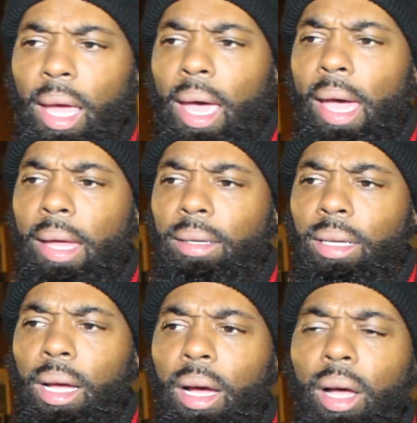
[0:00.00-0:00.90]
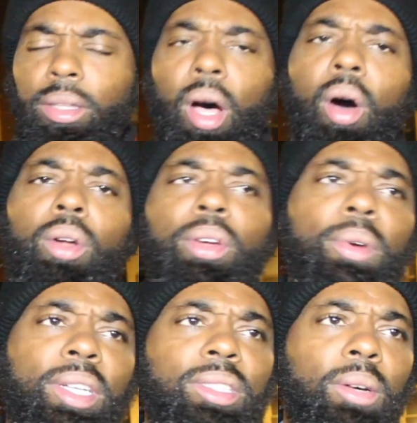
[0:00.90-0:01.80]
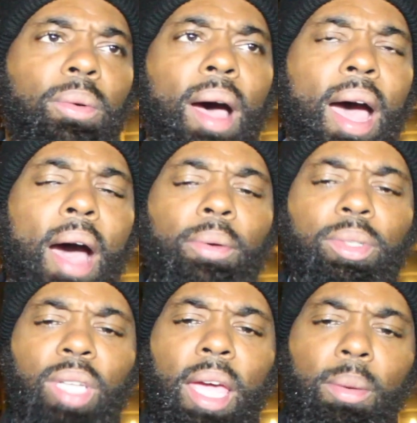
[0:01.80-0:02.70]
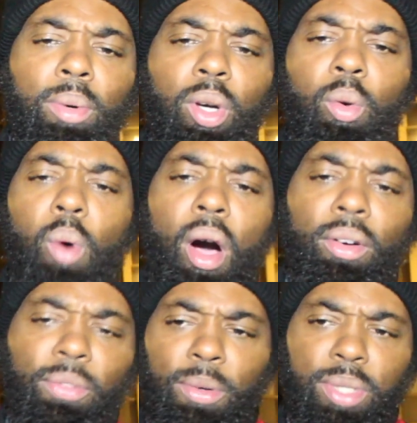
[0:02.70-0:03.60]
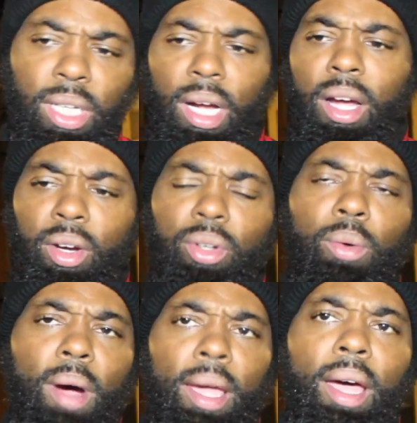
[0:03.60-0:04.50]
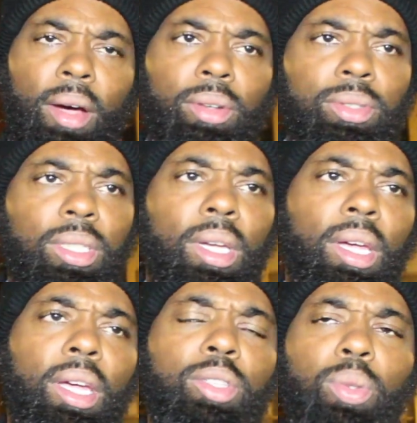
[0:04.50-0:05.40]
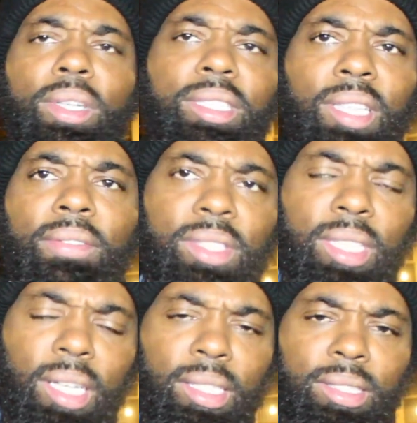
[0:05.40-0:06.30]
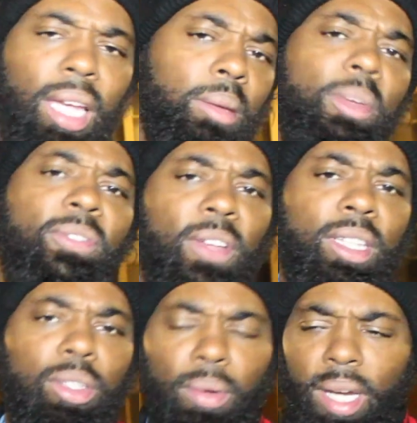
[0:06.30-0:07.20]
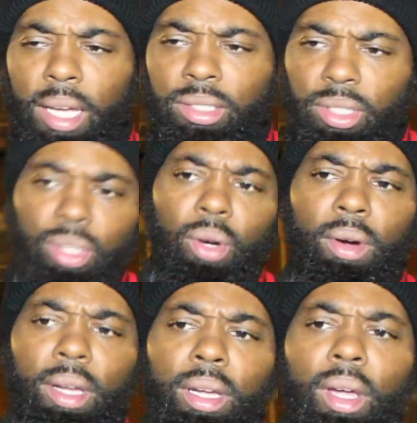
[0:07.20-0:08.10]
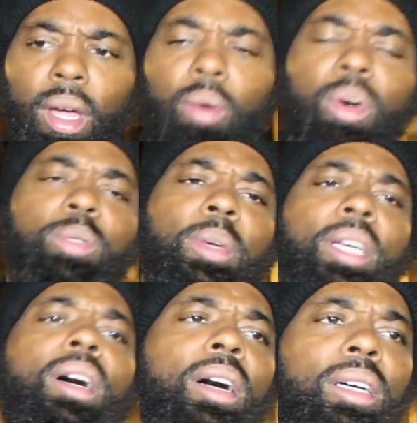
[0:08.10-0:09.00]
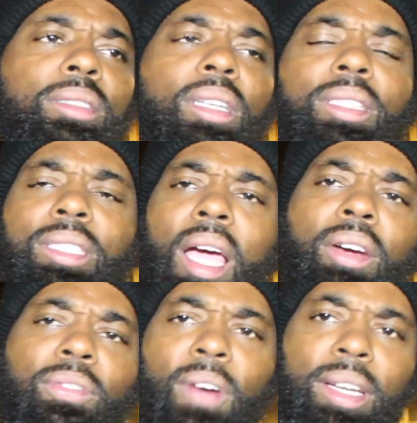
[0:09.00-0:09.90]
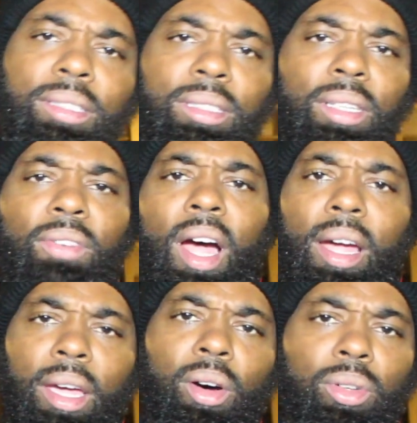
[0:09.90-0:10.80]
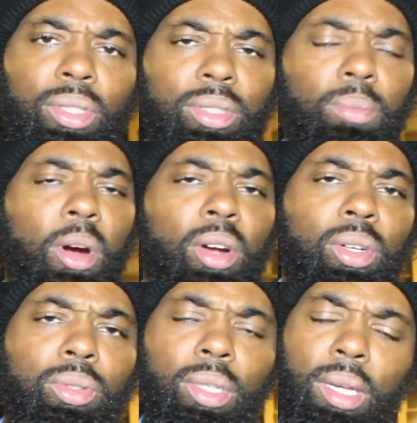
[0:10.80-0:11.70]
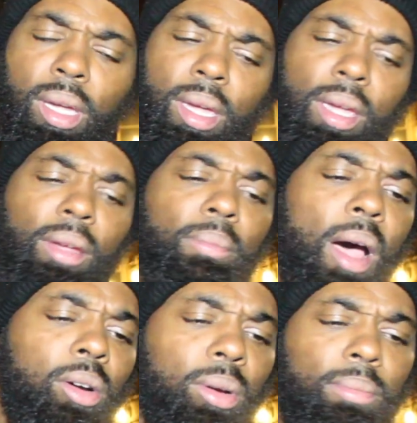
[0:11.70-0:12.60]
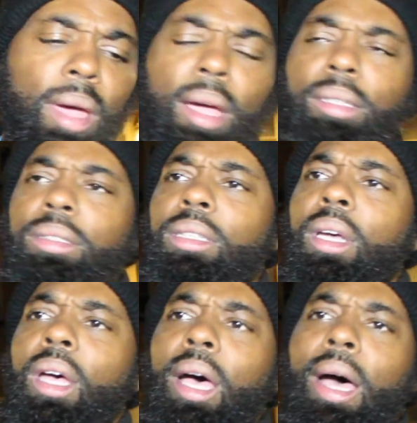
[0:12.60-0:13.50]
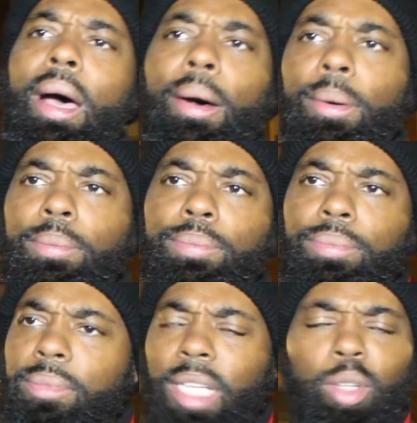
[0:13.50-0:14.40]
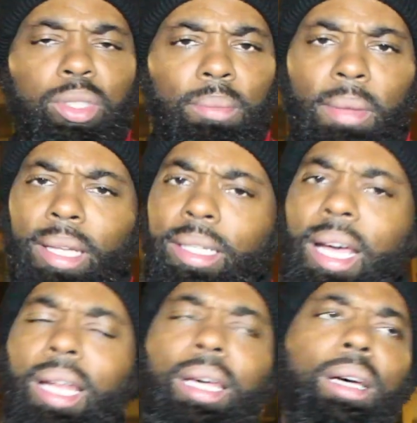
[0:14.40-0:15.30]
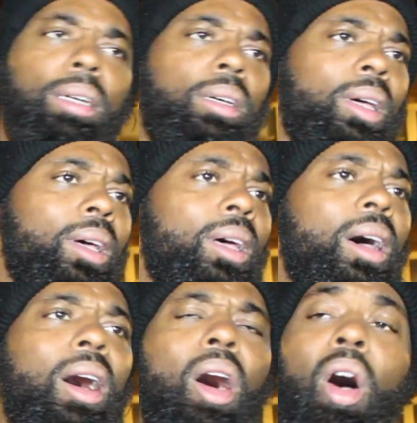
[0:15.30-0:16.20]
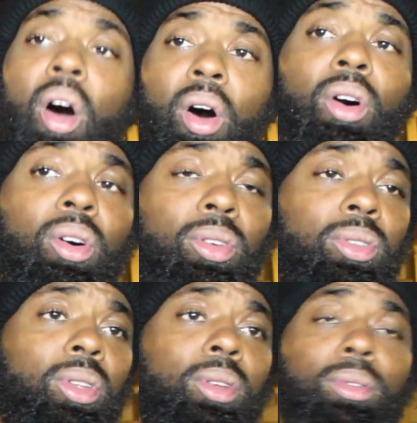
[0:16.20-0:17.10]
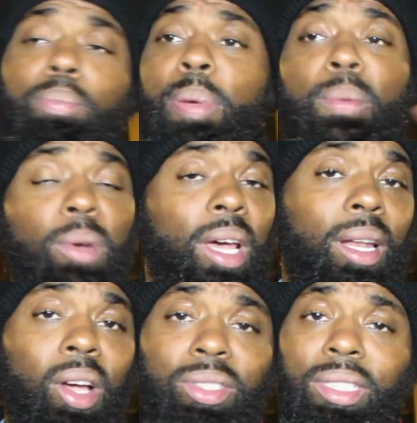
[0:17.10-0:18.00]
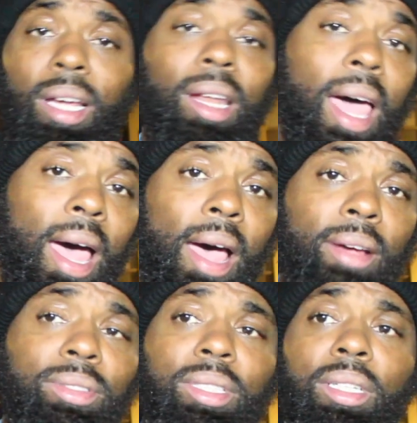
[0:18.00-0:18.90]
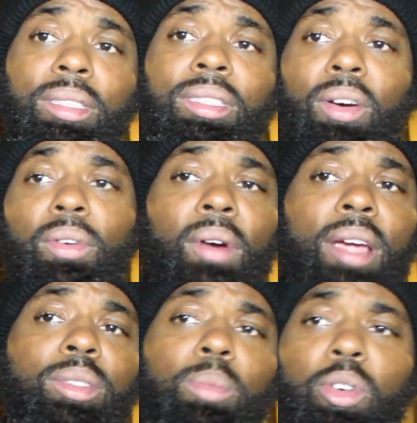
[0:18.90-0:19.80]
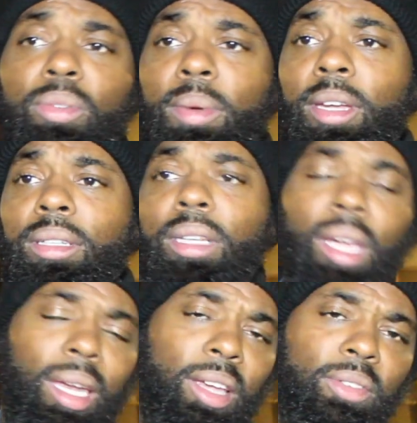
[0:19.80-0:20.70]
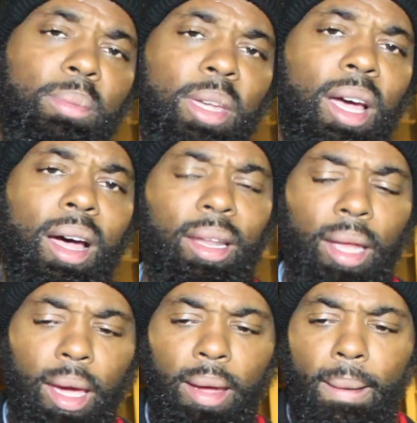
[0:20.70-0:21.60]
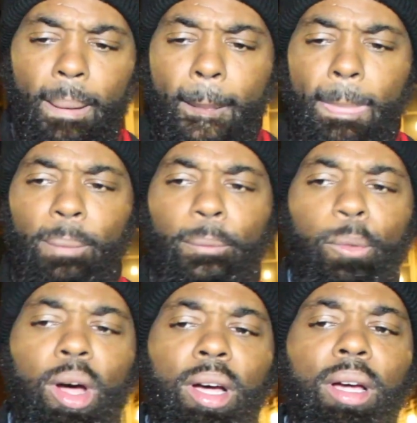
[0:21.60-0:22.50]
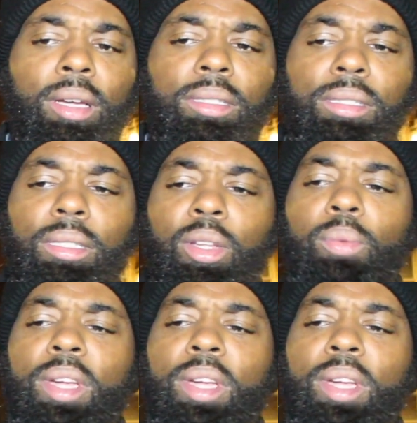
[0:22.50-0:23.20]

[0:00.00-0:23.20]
And the only reason why I was able to walk from Chicago to the White House in 2017, taking me 53 days to do it, was because of the sacrifices of our elders, Martin Luther King, Malcolm X, Nelson Mandela, all the people that lost their lives, civil rights movement, and even beyond that, was the